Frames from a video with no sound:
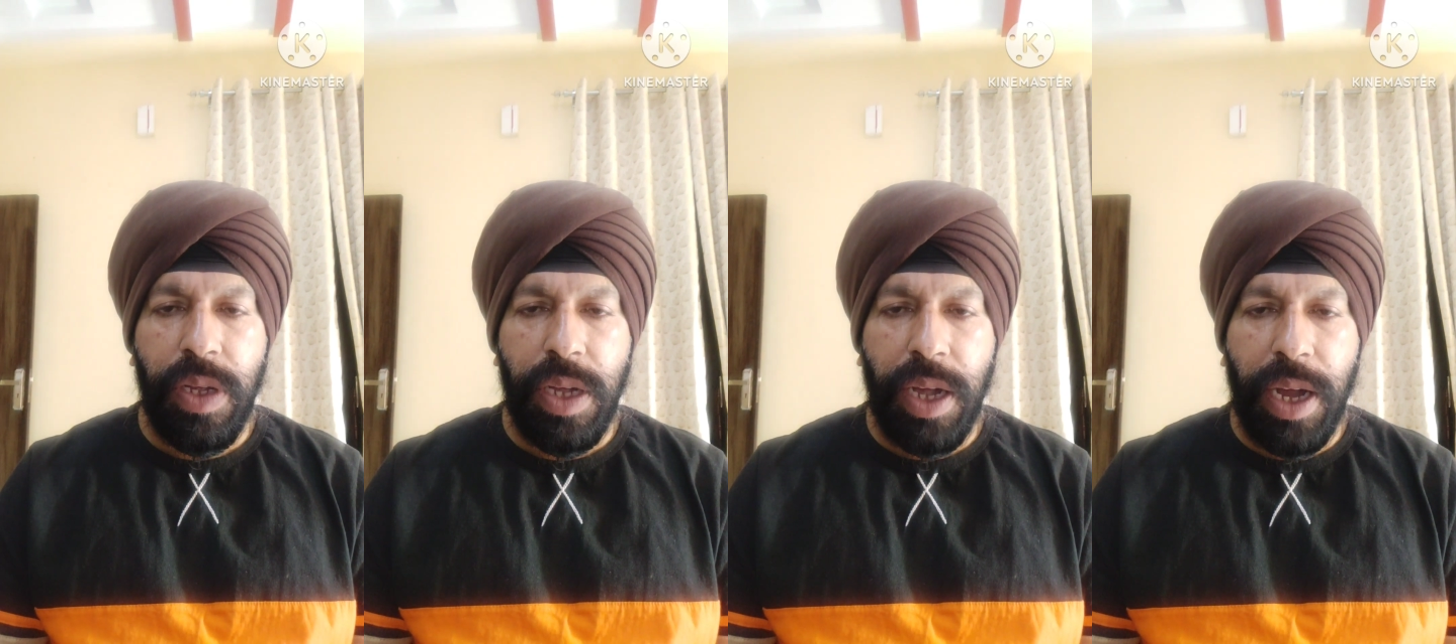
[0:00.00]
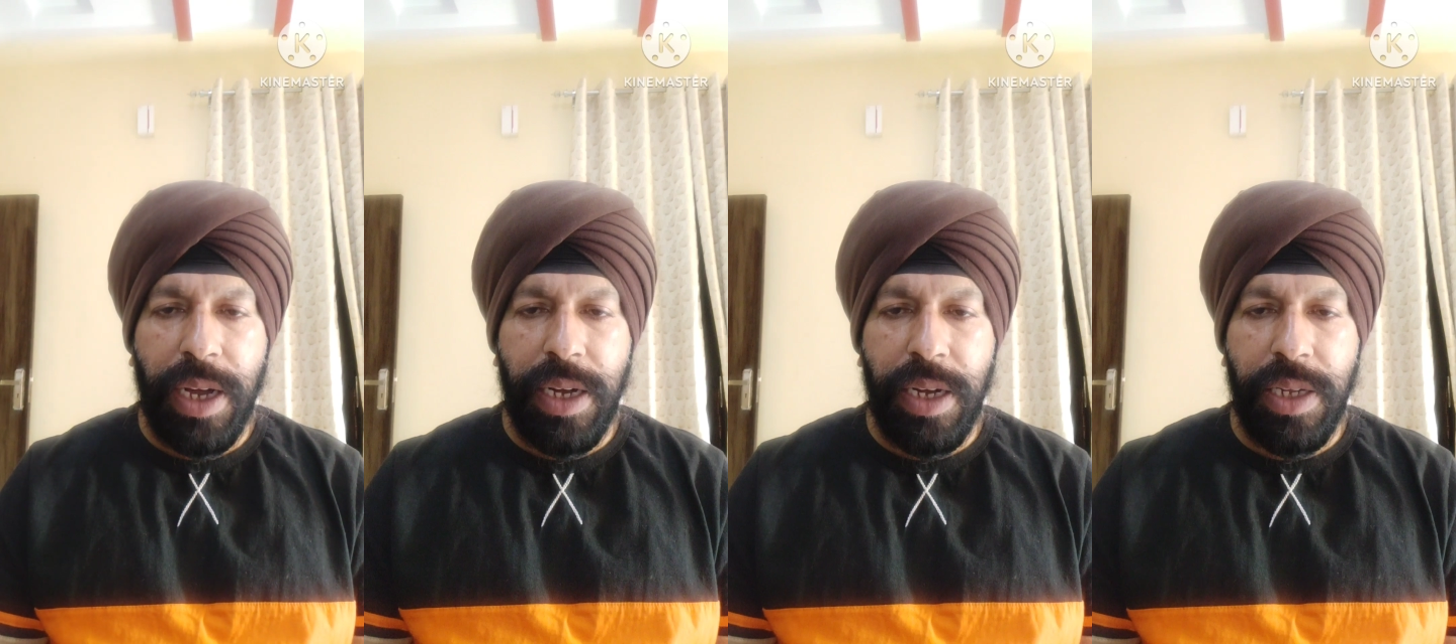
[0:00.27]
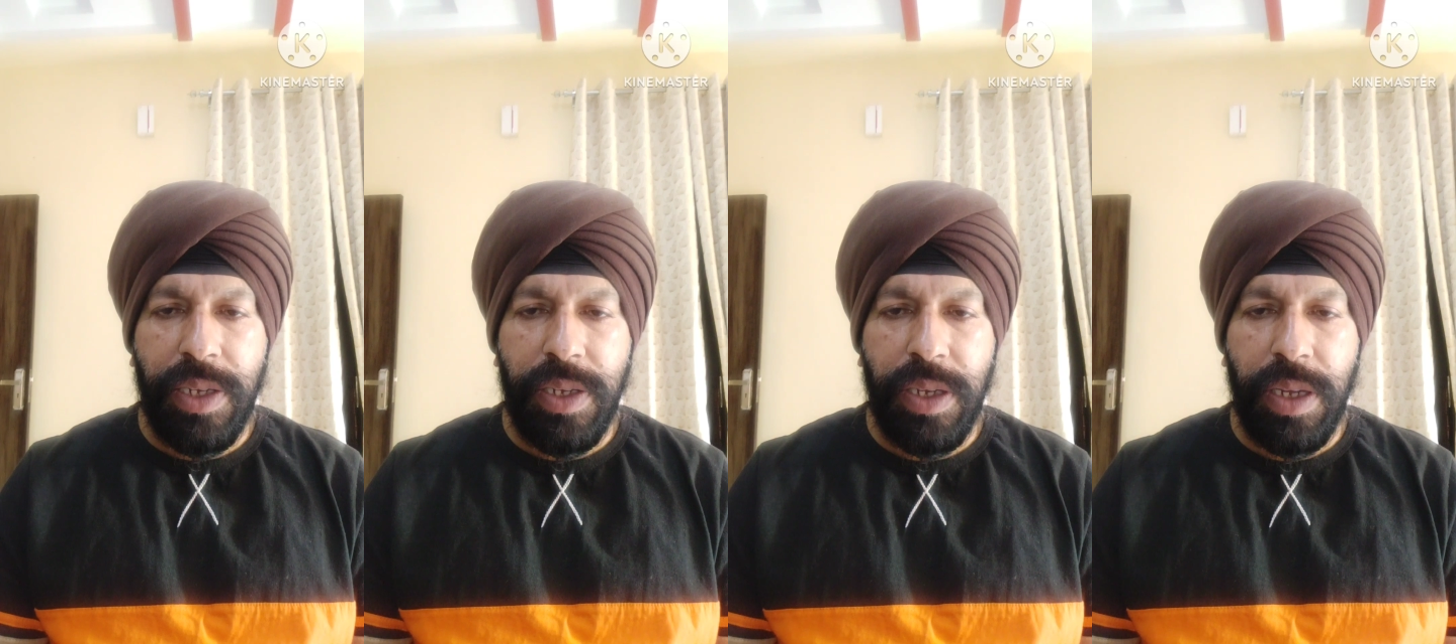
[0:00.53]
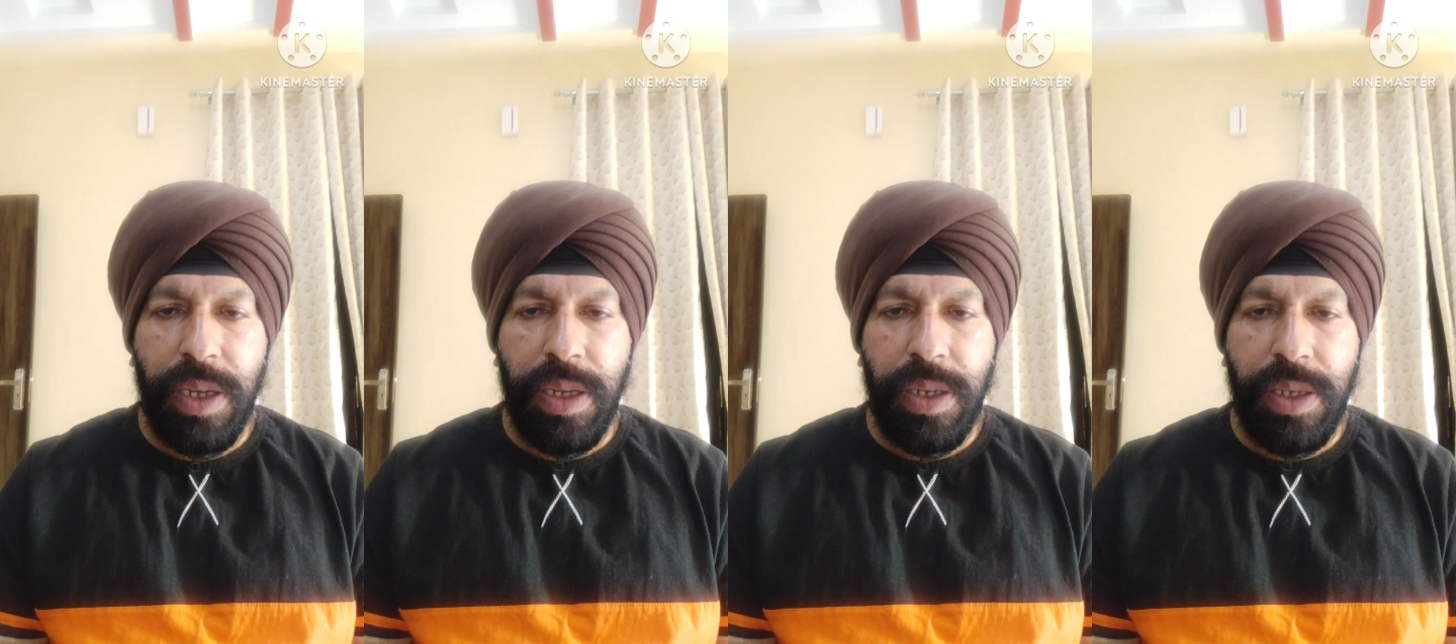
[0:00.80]
kindness,
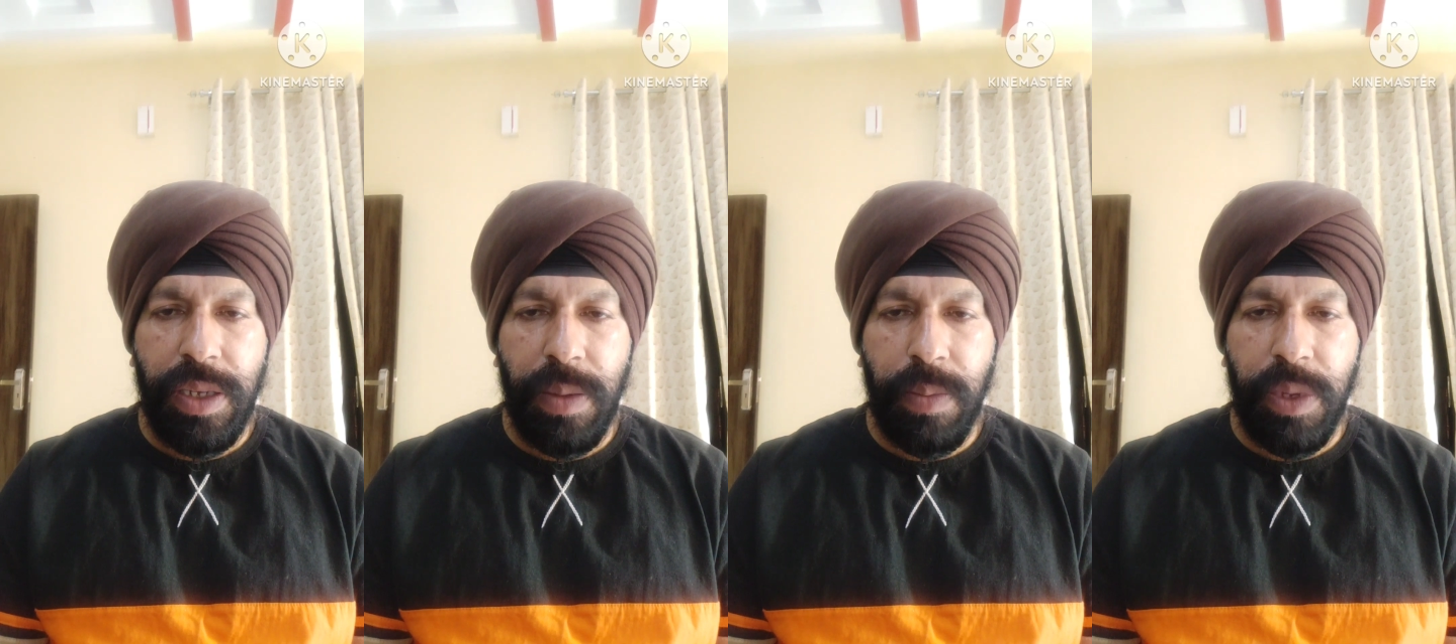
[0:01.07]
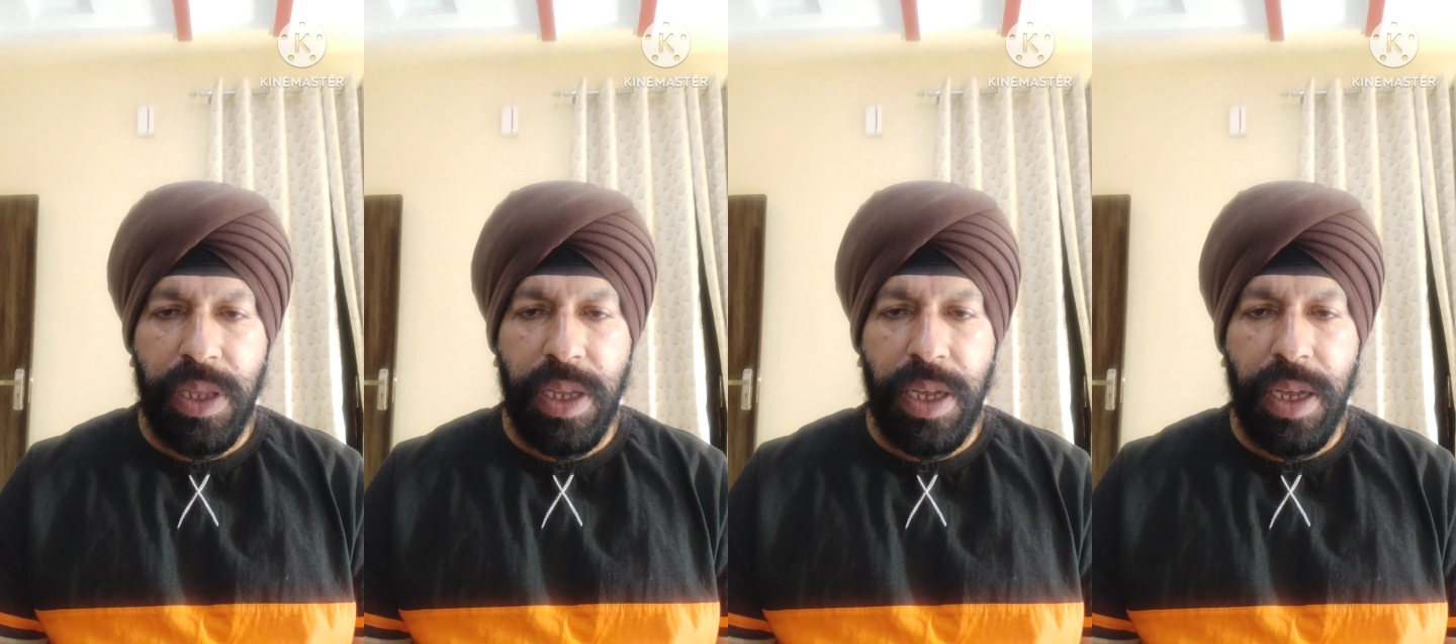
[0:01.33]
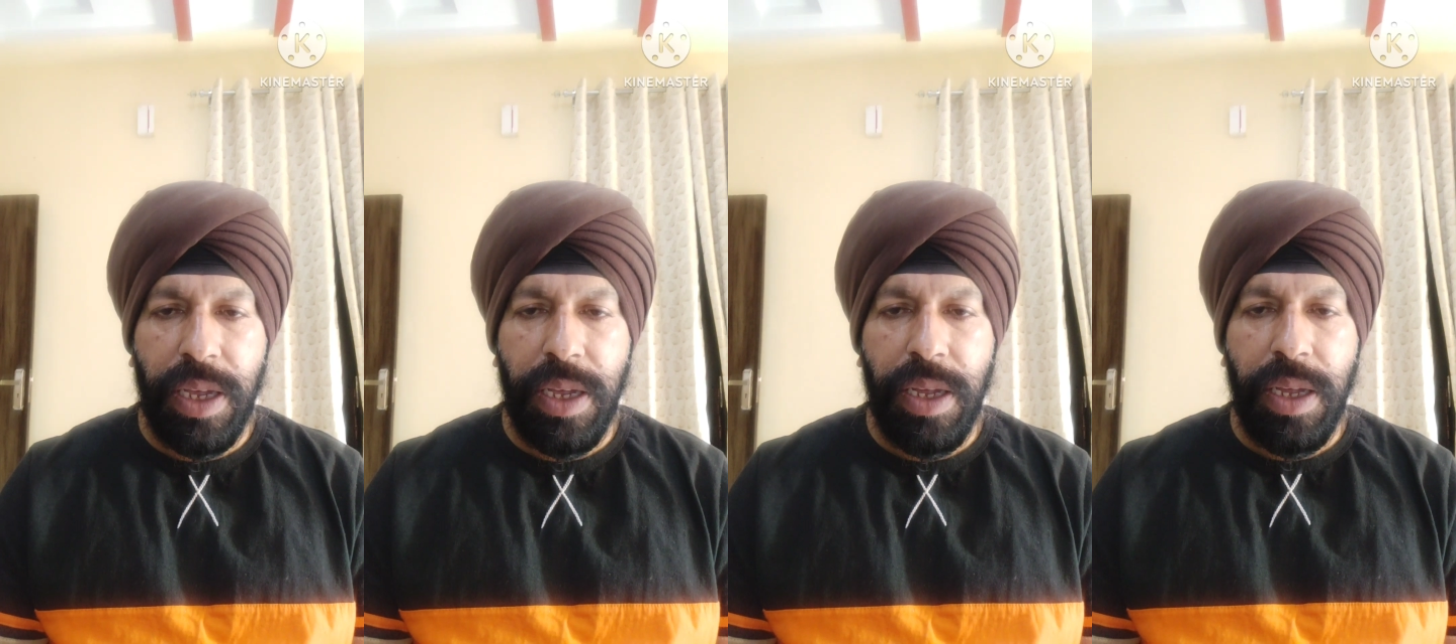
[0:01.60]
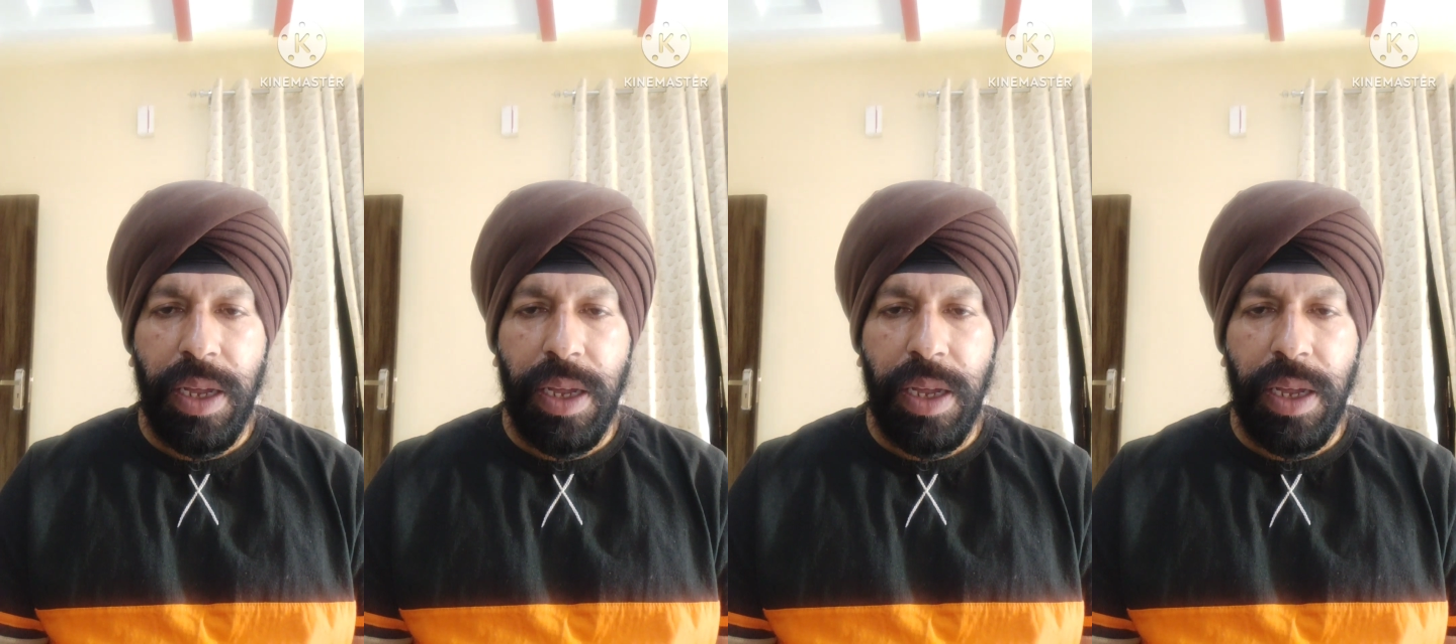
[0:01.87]
sympathy,